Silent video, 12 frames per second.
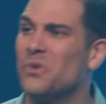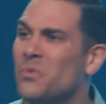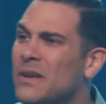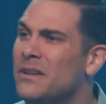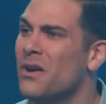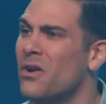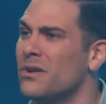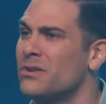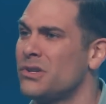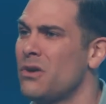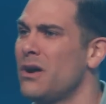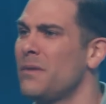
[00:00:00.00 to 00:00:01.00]
the window and
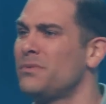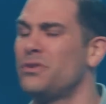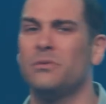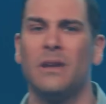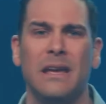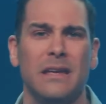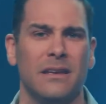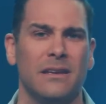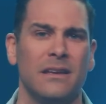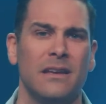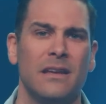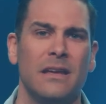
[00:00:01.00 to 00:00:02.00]
showed up too late.
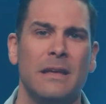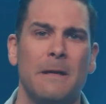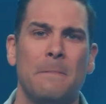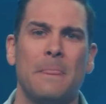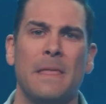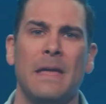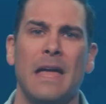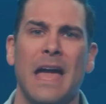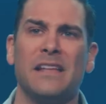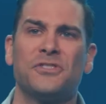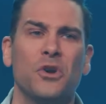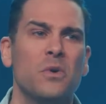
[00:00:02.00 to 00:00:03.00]

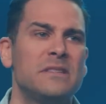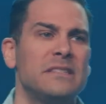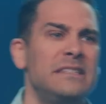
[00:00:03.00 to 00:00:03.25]
And so it's